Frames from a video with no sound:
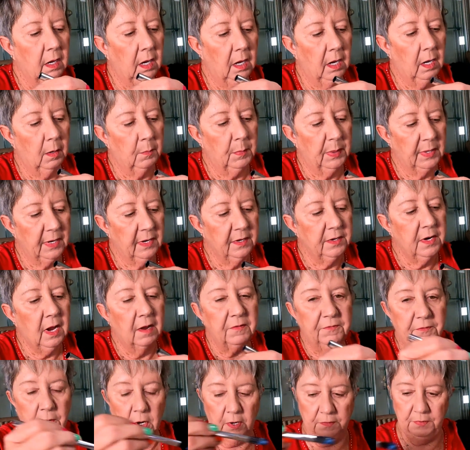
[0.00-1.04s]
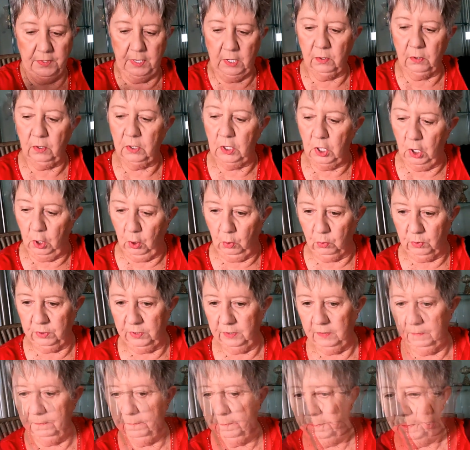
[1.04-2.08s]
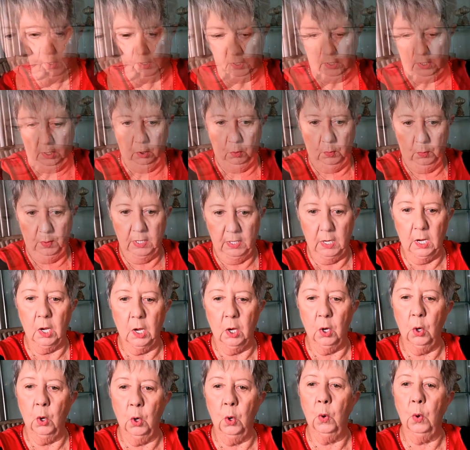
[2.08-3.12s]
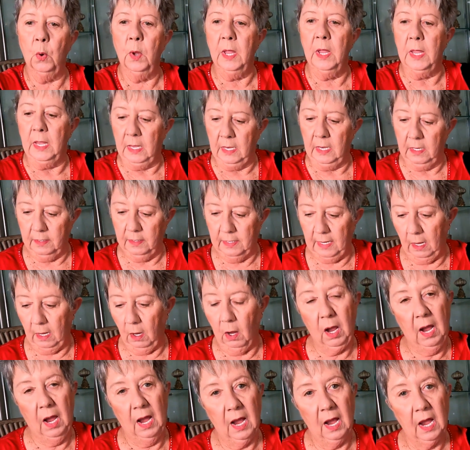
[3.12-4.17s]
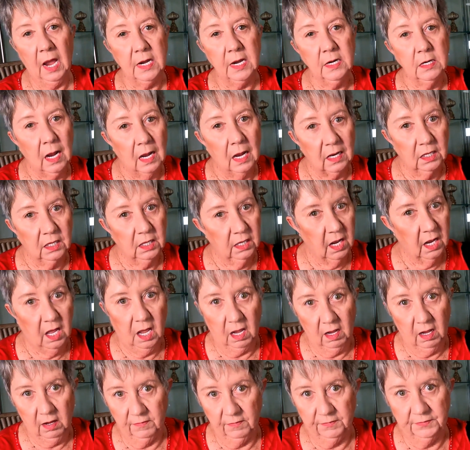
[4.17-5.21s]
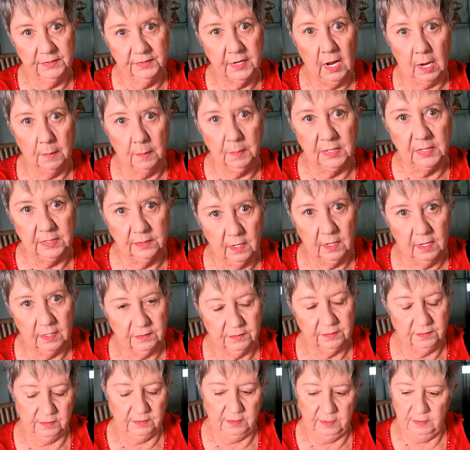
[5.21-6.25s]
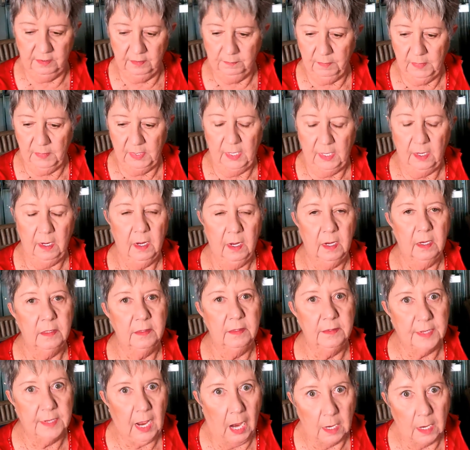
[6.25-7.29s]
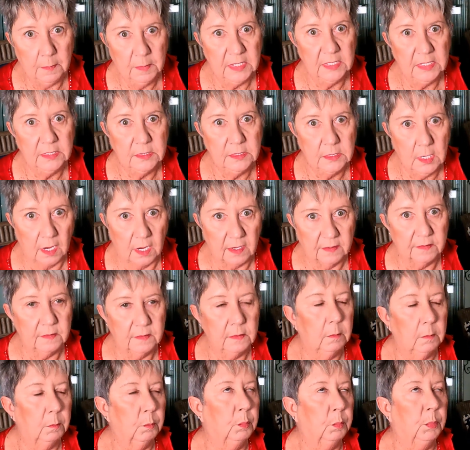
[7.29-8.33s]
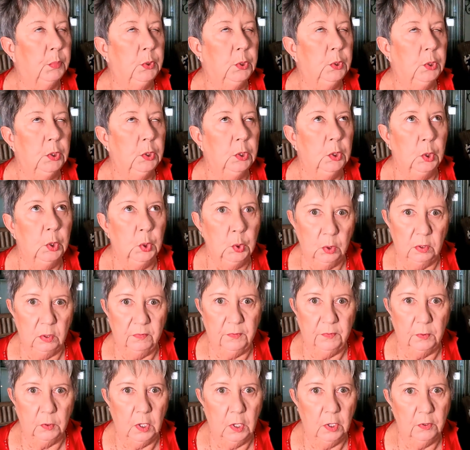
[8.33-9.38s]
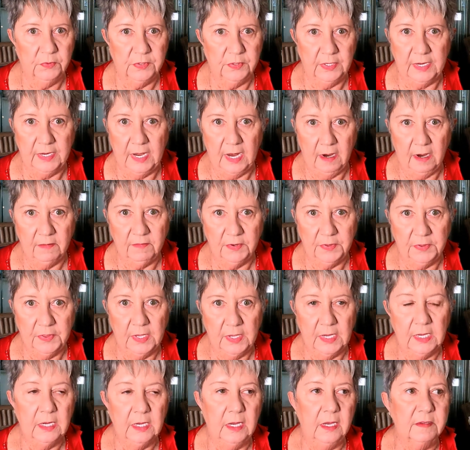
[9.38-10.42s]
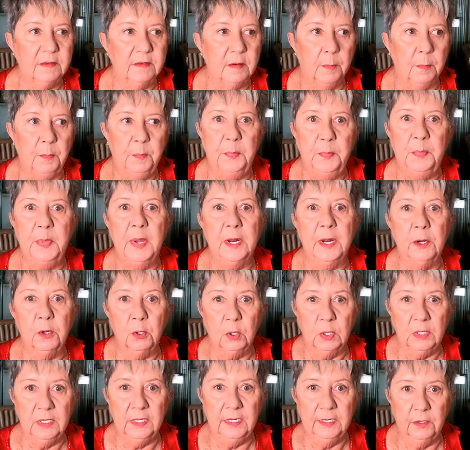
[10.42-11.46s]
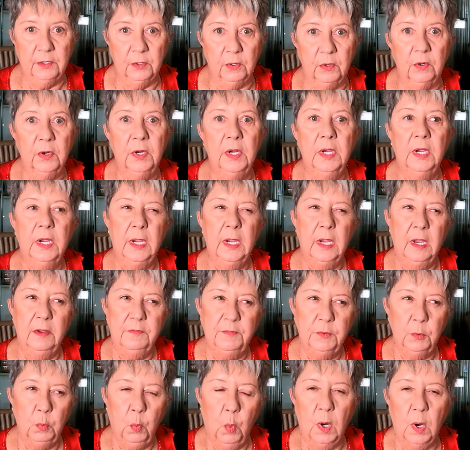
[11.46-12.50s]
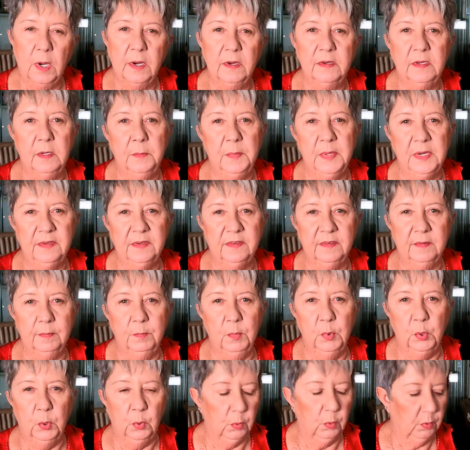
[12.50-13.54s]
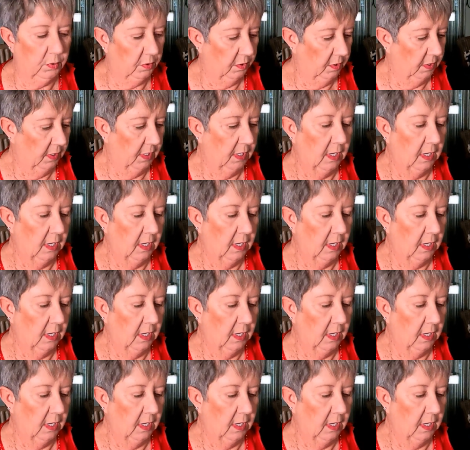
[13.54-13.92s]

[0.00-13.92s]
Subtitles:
but enough on their coat. Here we go. Now, I love diamond dust. Diamond dust, beautiful, goes in everything. It's a better glitter if you want it to be smooth.